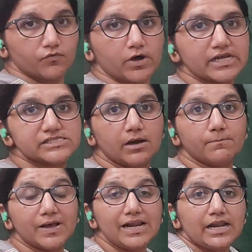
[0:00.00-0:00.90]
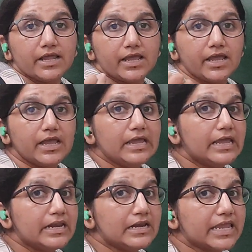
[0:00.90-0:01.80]
For example,
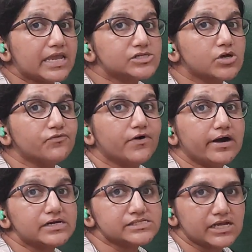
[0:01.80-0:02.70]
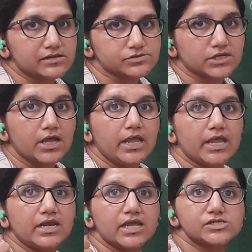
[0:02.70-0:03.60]
in case of ourselves,
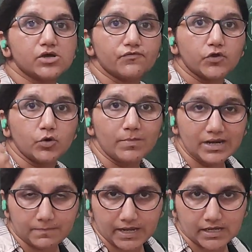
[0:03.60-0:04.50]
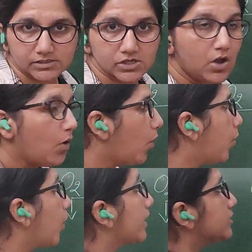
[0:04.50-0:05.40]
in case of human beings,
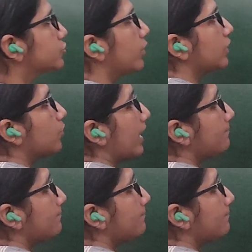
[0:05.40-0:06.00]
what is going to